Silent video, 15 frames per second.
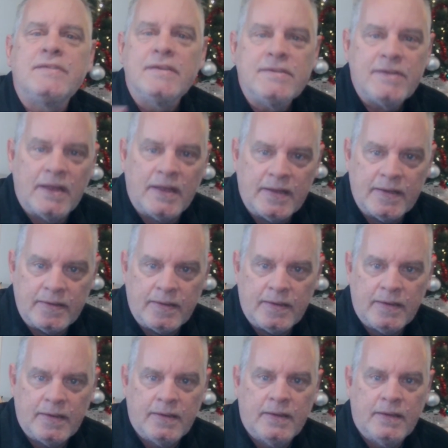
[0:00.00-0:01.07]
is in.
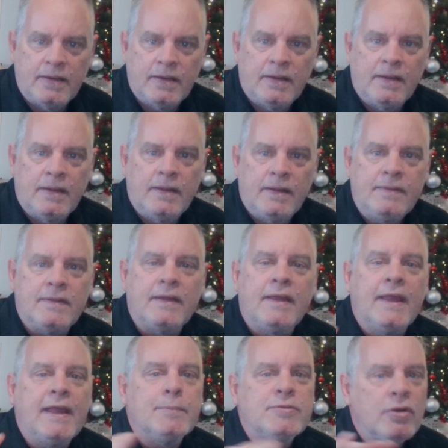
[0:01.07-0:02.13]
The
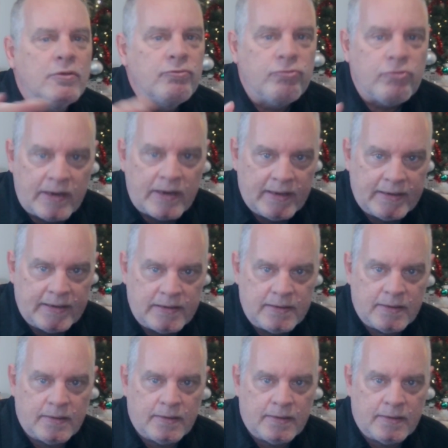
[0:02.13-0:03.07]
games are rigged.